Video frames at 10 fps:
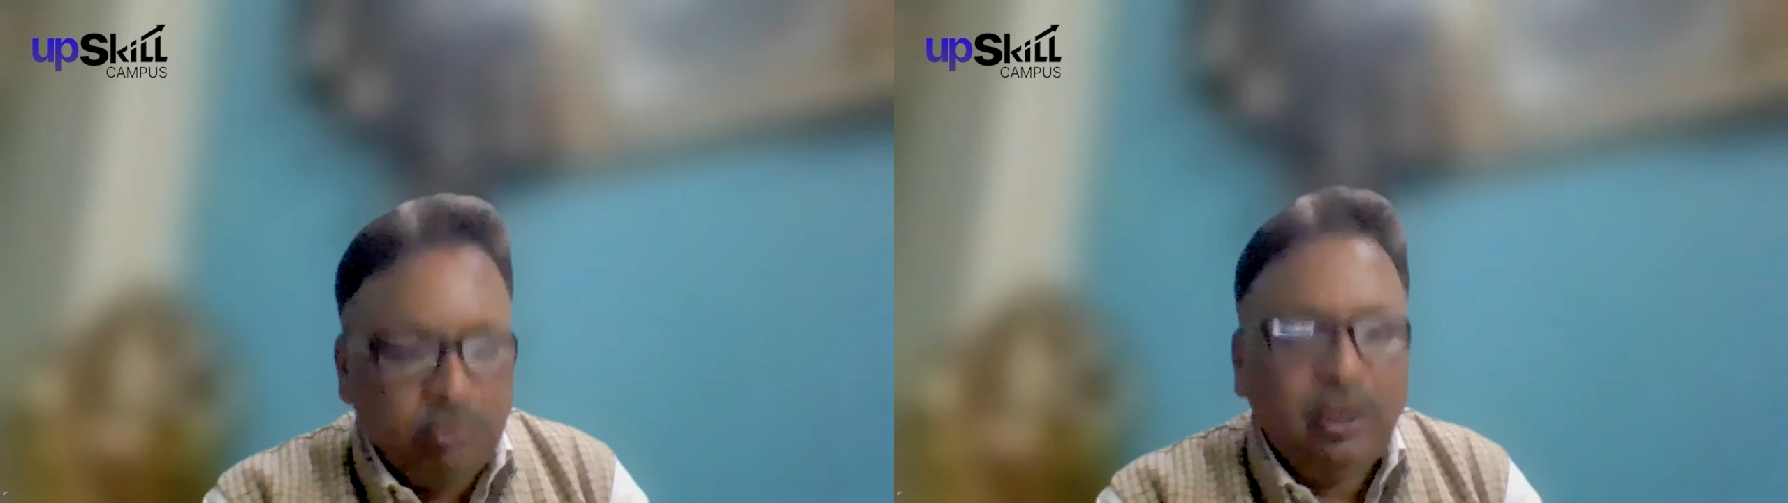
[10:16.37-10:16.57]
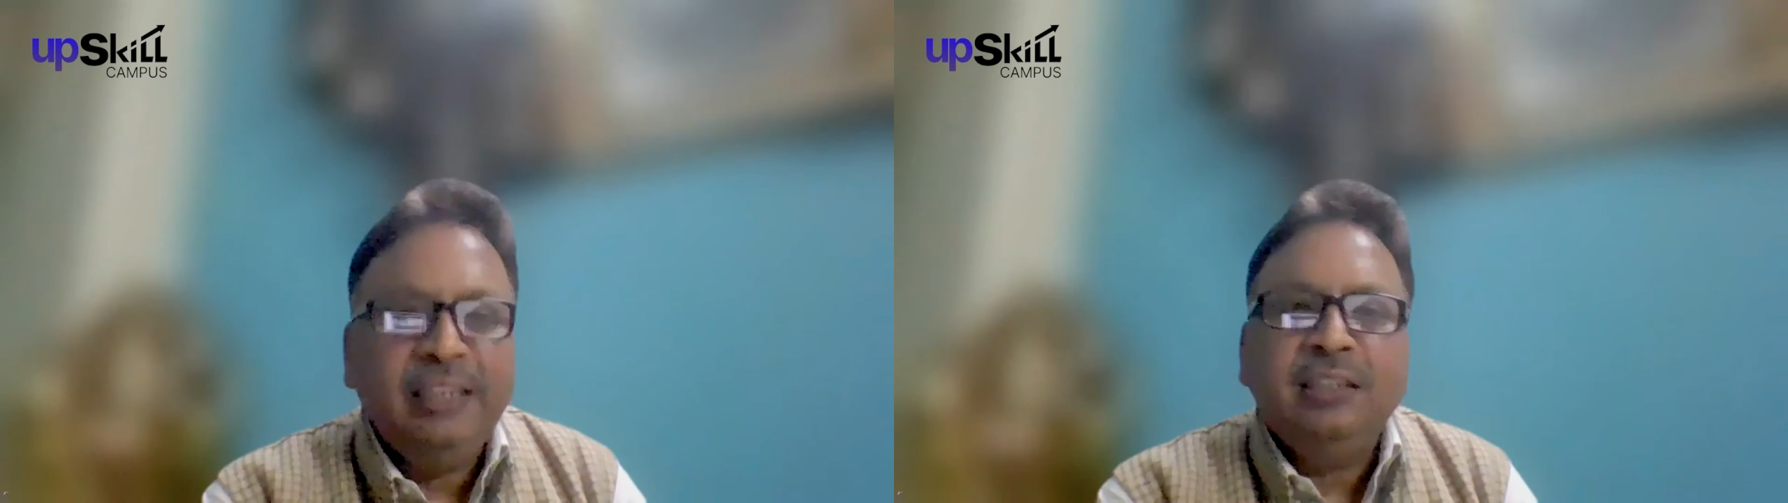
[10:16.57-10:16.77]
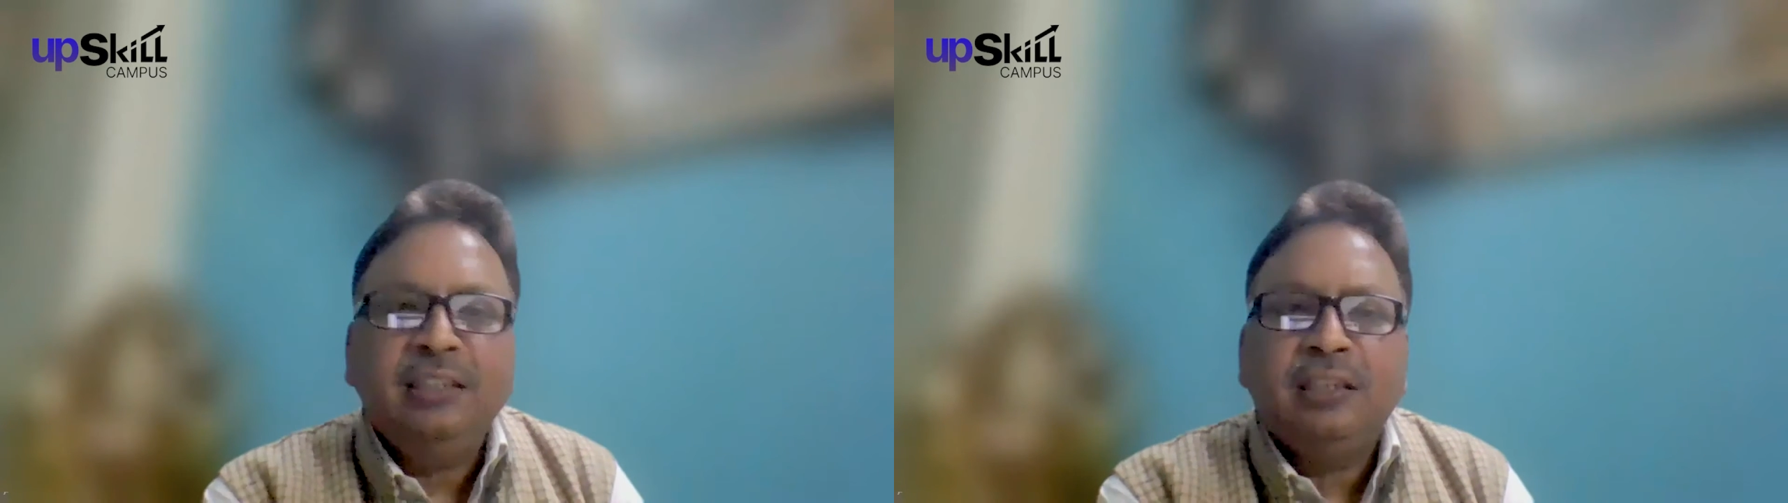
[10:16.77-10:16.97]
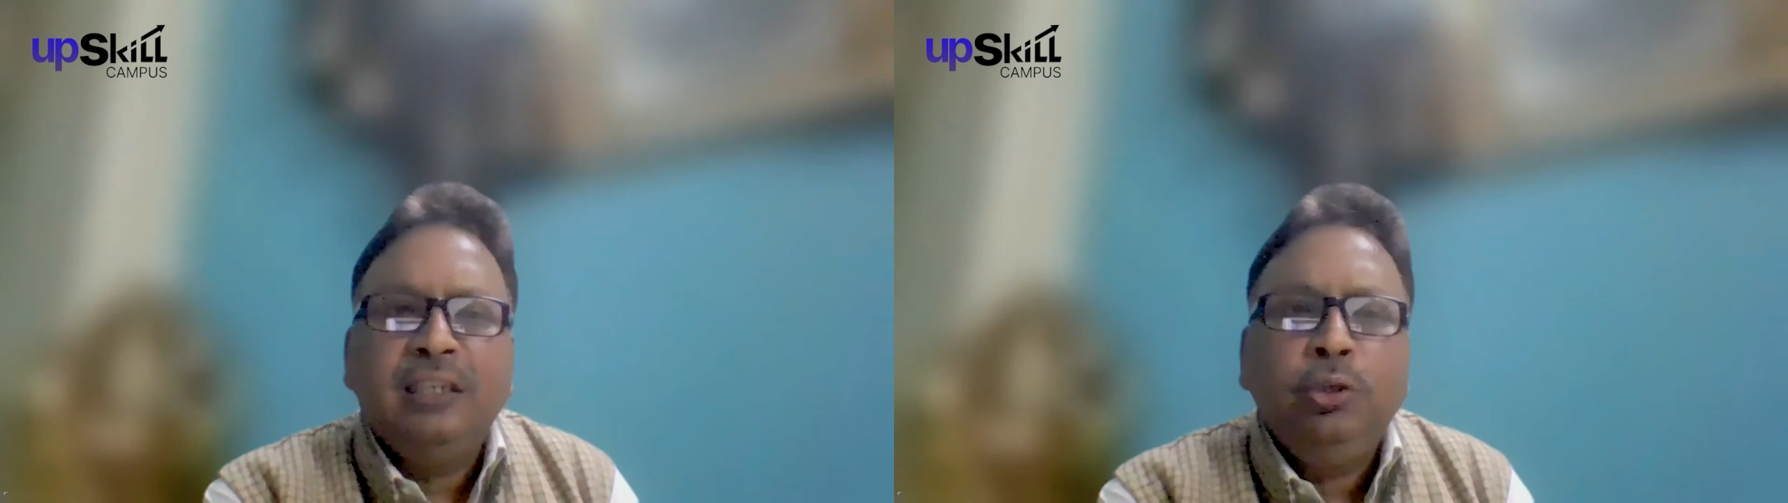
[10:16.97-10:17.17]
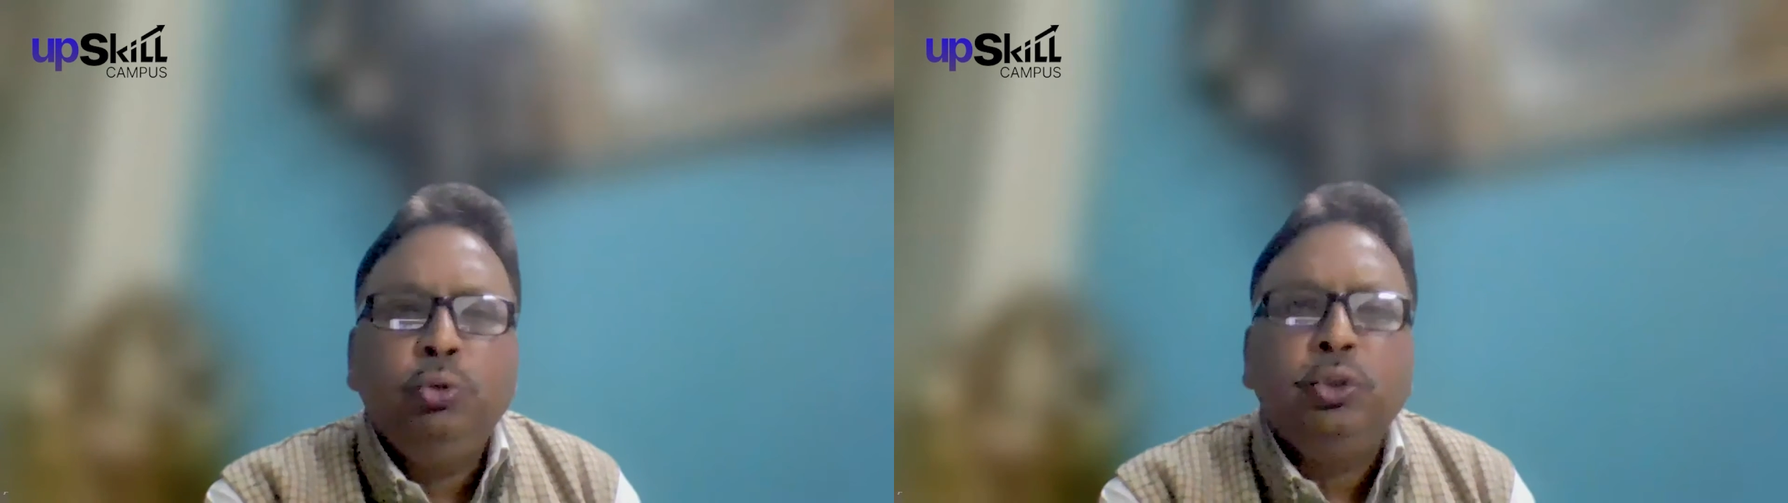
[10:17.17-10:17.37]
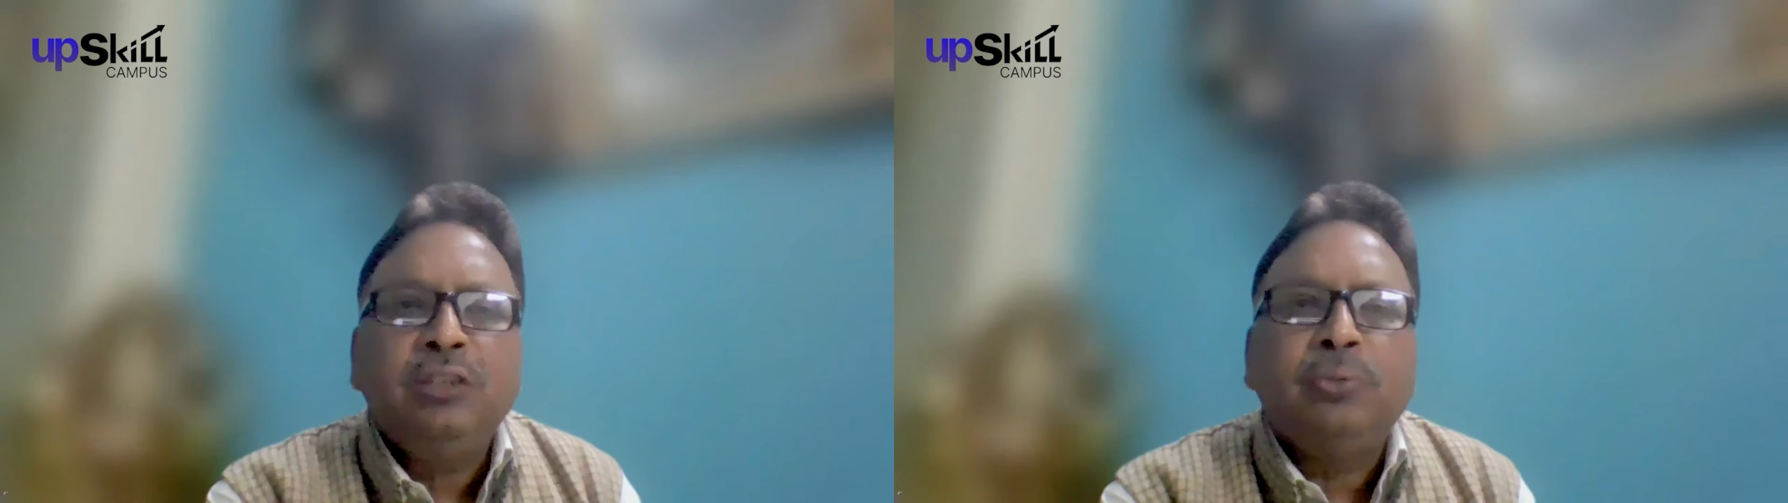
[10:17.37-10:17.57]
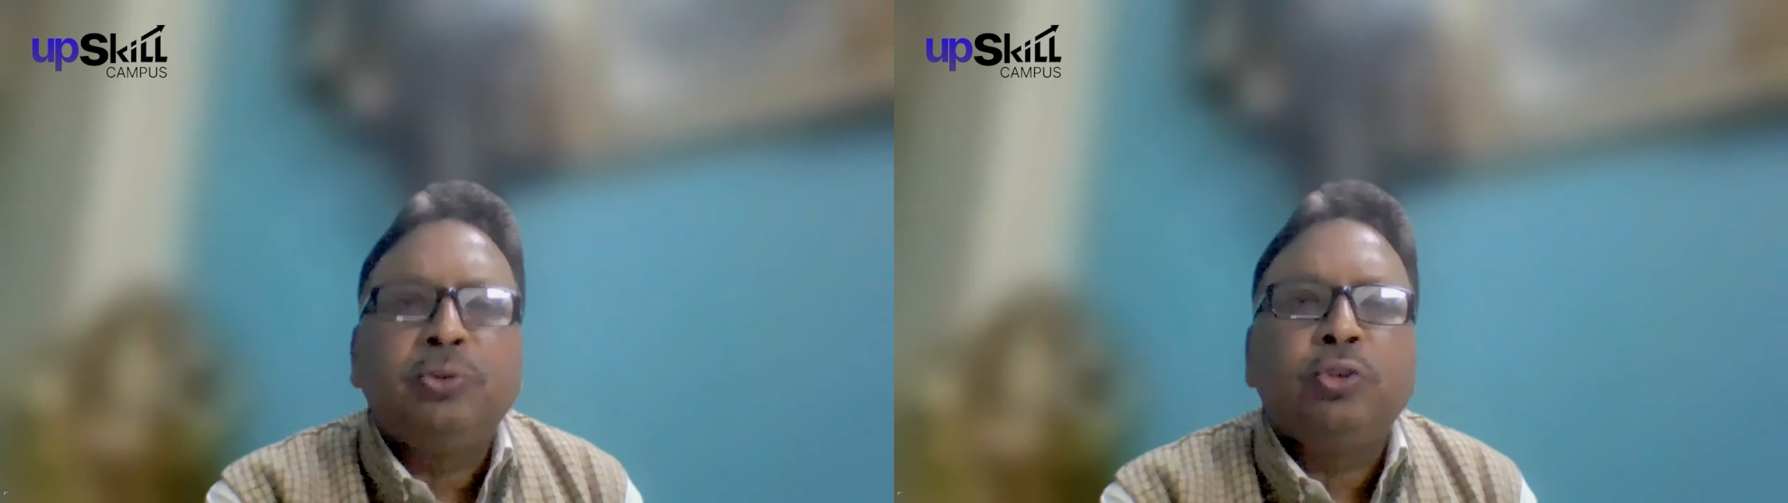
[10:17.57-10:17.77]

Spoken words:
why this usage of